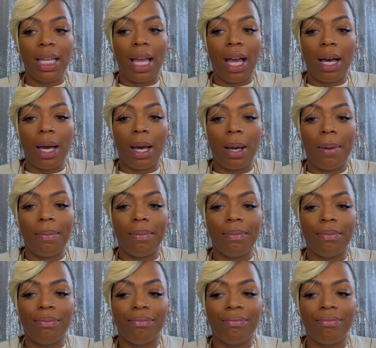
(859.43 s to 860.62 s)

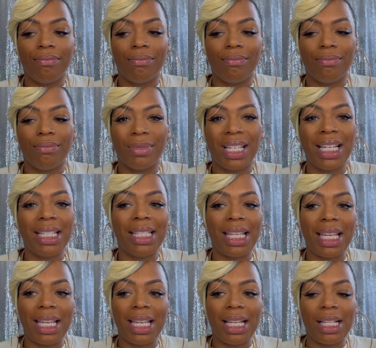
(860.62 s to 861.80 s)

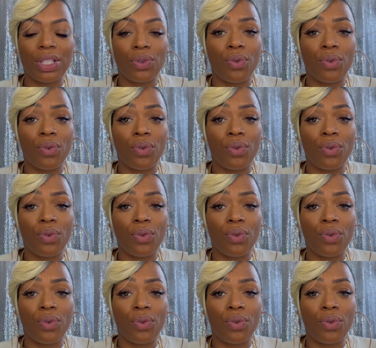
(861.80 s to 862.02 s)
Cadiz,